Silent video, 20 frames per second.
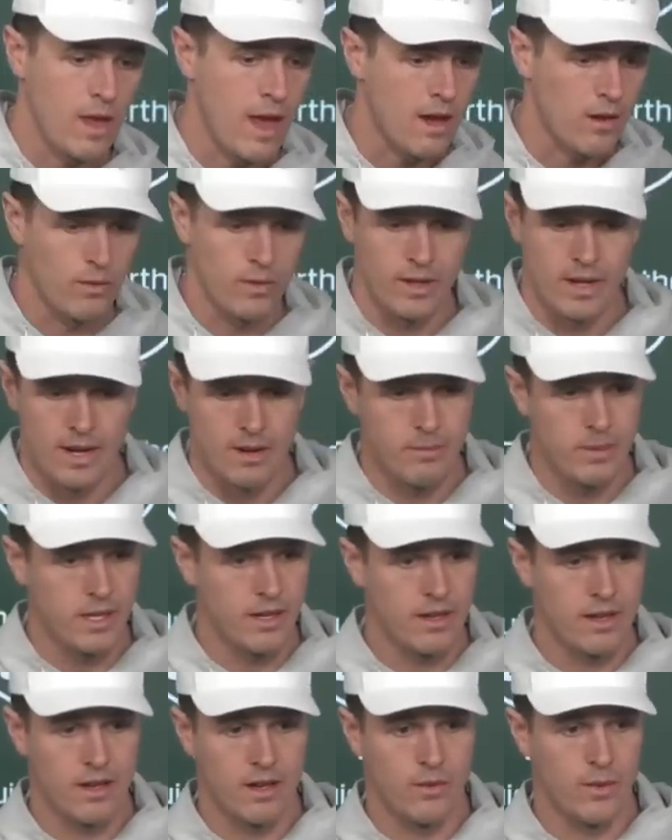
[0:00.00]
Yeah, we got
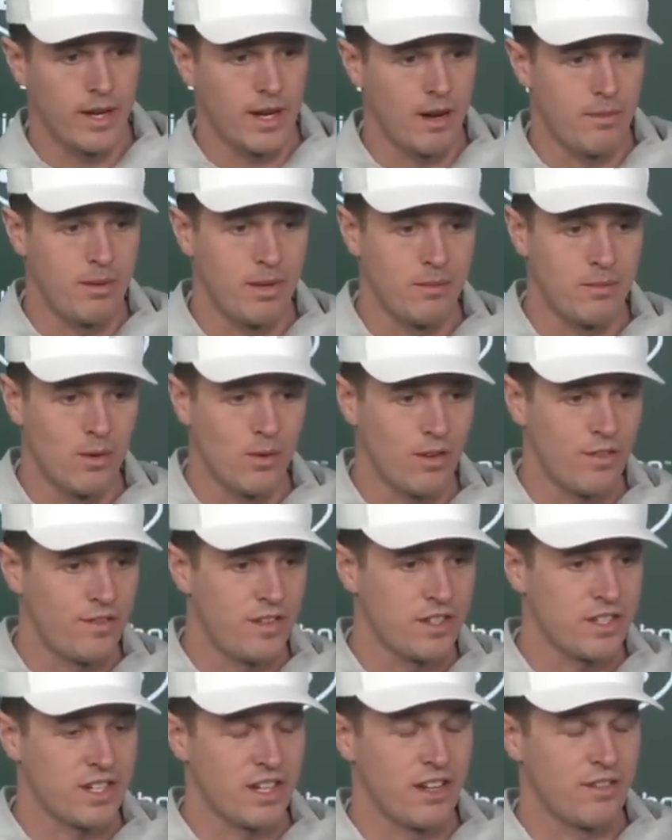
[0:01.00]
to be more
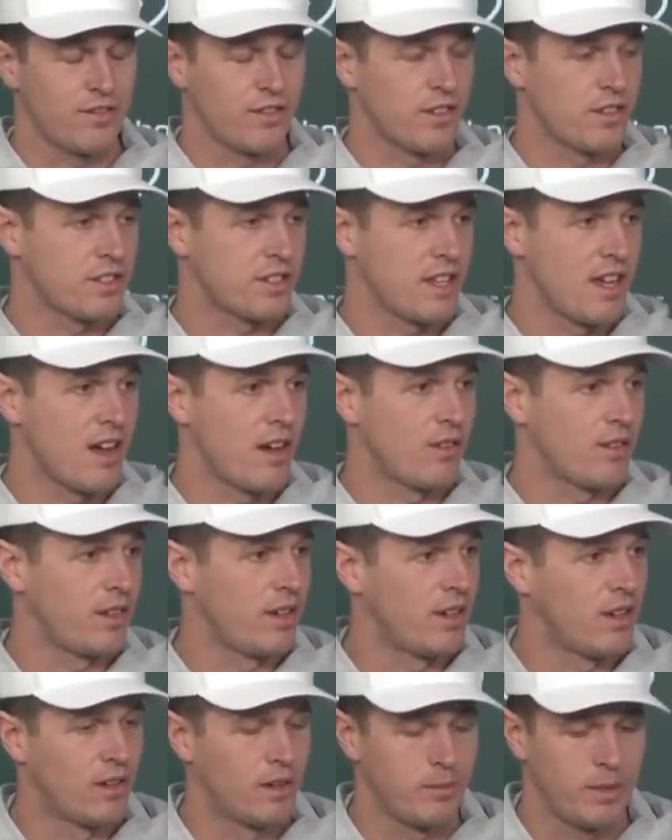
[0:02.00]
efficient on first down.
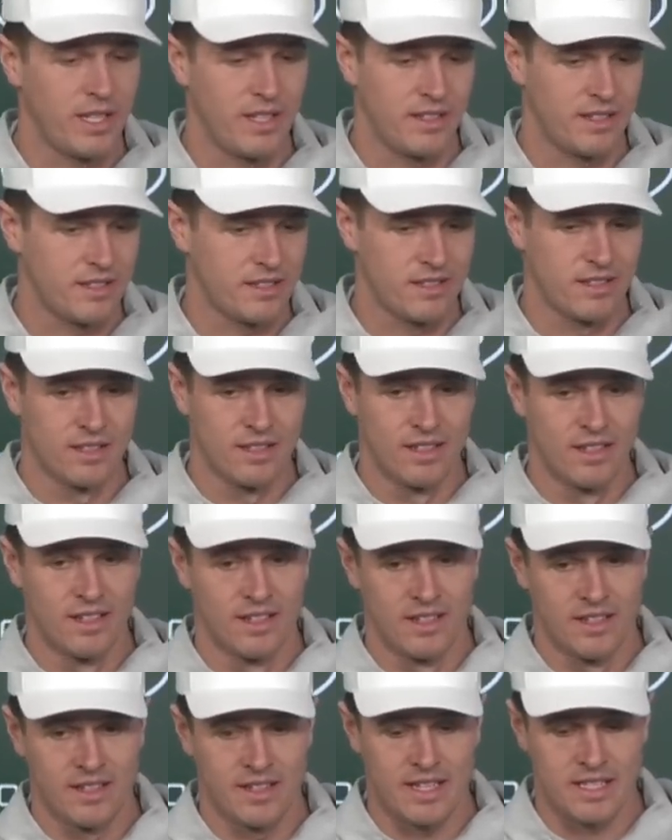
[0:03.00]
You know, I mean, that's
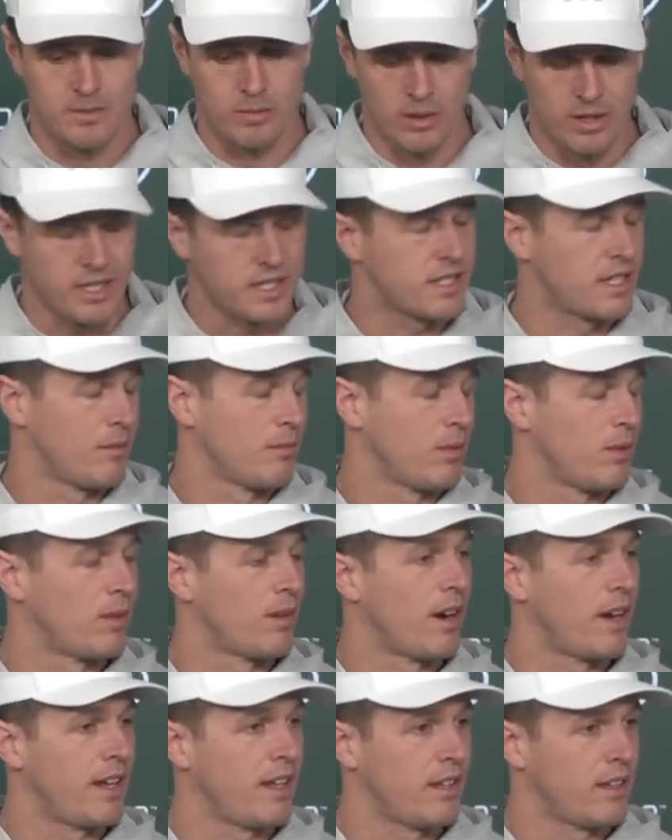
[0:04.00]
pretty
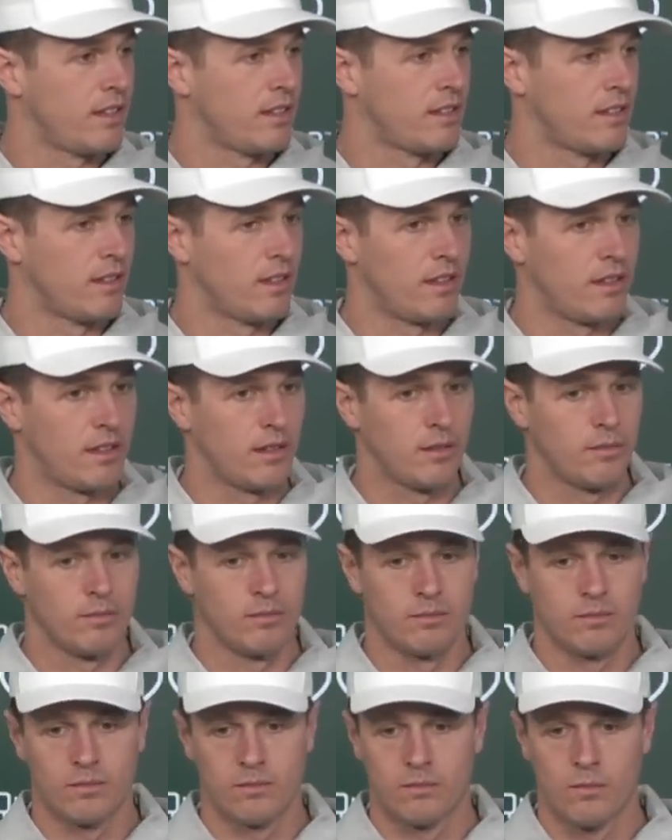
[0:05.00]
simple, right?
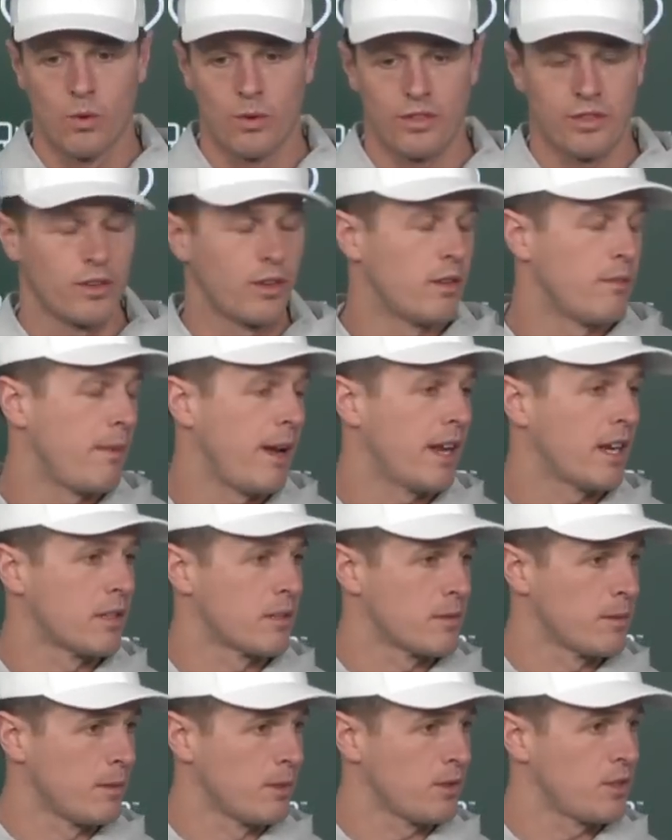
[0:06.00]
The more third
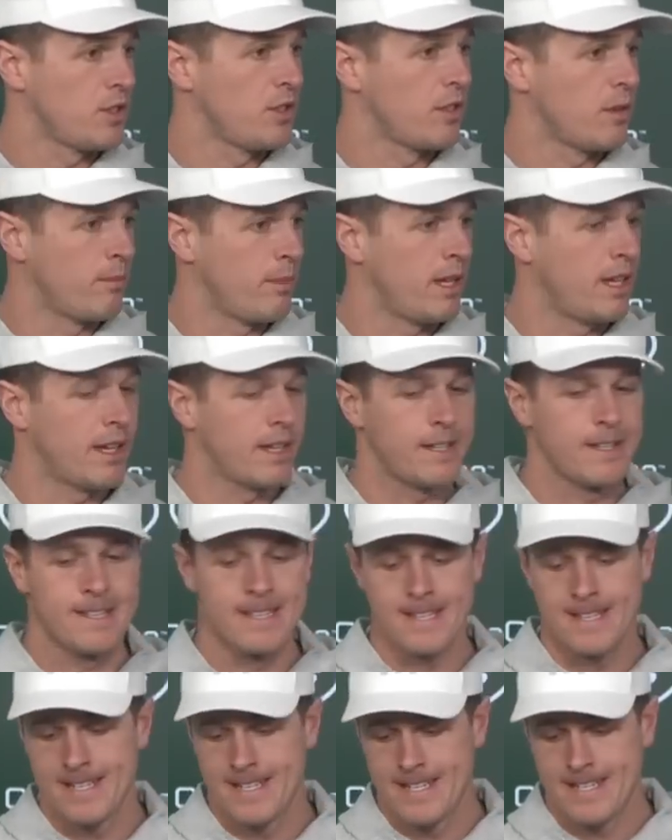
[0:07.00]
manageables you can be in,
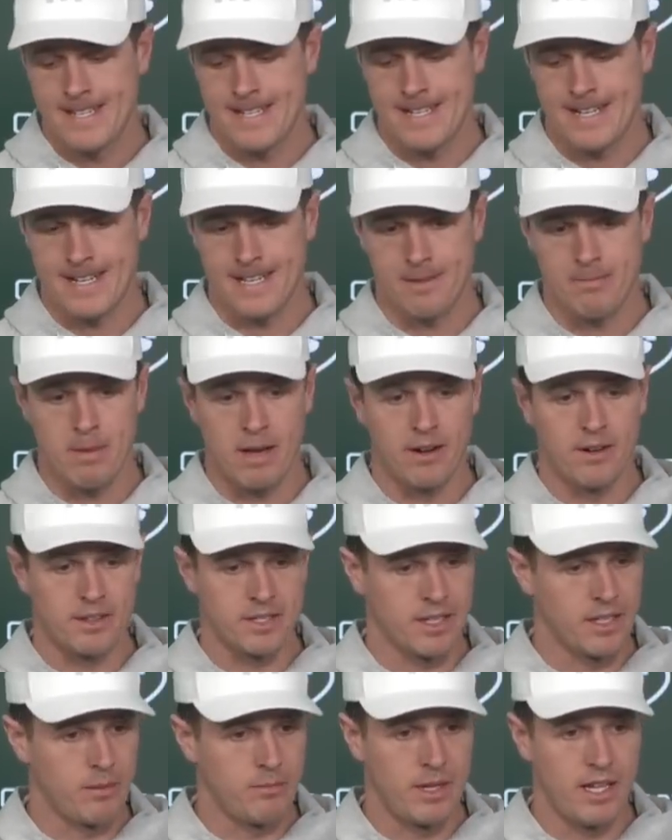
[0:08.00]
the better
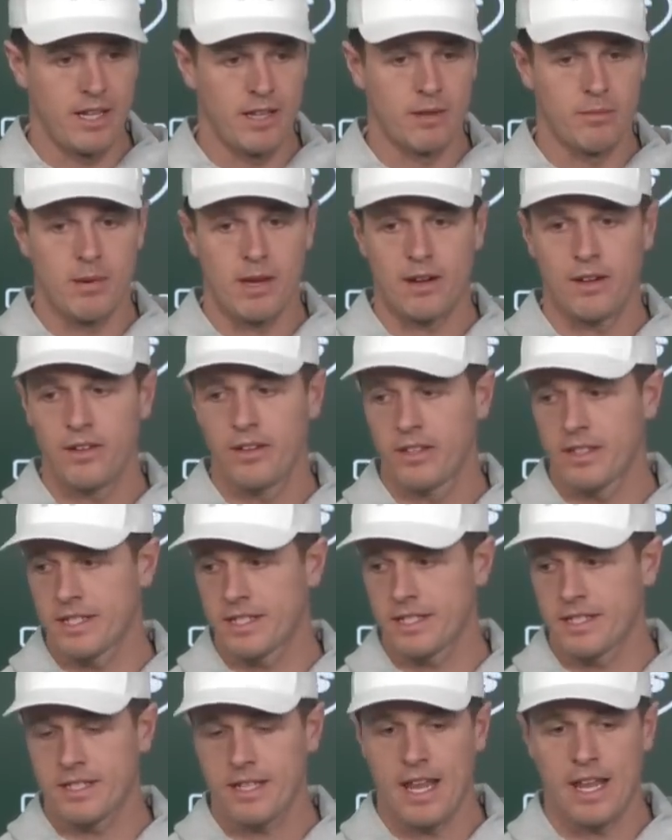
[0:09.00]
it's going to be. The better you can
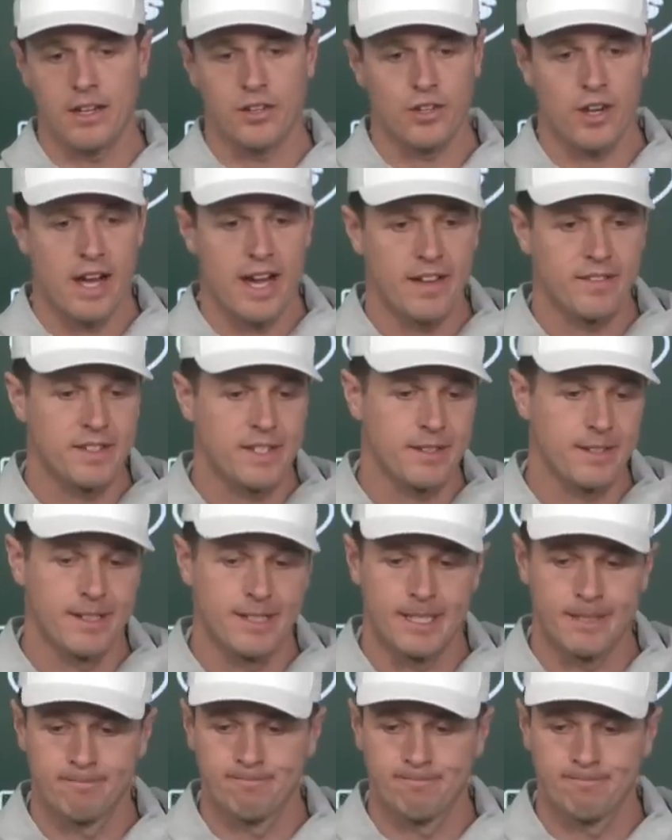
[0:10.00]
sustain drives.